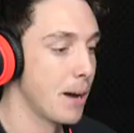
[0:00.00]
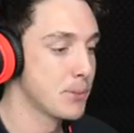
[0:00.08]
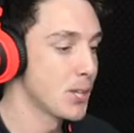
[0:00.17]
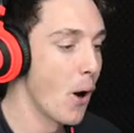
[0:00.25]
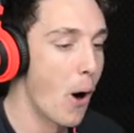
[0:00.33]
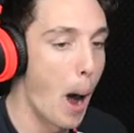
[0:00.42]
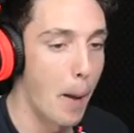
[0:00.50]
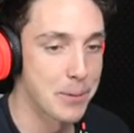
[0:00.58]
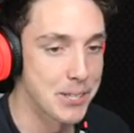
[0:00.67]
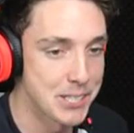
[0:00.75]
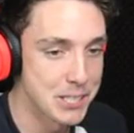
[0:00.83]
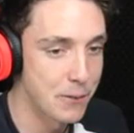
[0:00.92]
I'm so hyped.
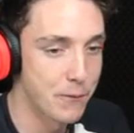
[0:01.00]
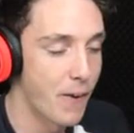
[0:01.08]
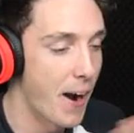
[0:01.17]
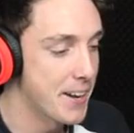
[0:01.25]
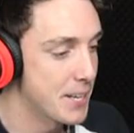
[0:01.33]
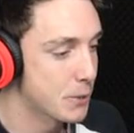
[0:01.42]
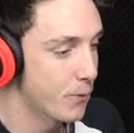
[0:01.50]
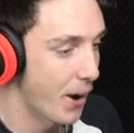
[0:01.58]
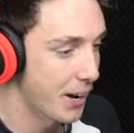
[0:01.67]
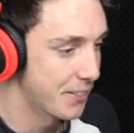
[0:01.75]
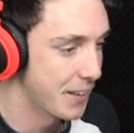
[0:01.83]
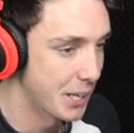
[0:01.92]
This is the funniest
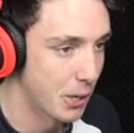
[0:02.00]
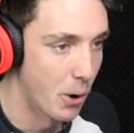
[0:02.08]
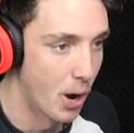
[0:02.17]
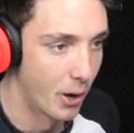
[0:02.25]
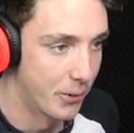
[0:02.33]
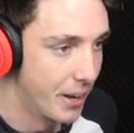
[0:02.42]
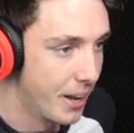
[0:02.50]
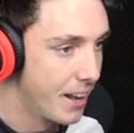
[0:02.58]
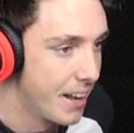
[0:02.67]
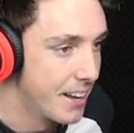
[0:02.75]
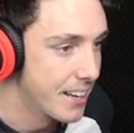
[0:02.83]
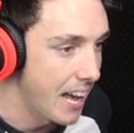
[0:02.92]
fucking thing world.
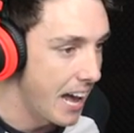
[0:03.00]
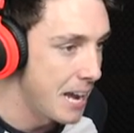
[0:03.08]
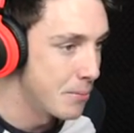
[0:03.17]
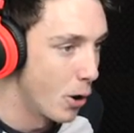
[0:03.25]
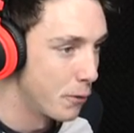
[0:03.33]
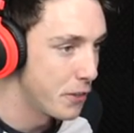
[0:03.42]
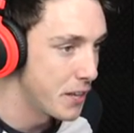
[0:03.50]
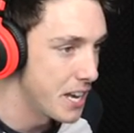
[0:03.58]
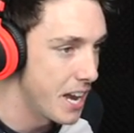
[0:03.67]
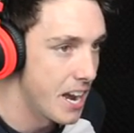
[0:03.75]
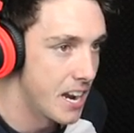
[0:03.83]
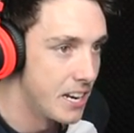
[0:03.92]
Game of the
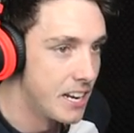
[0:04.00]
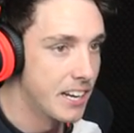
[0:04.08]
year.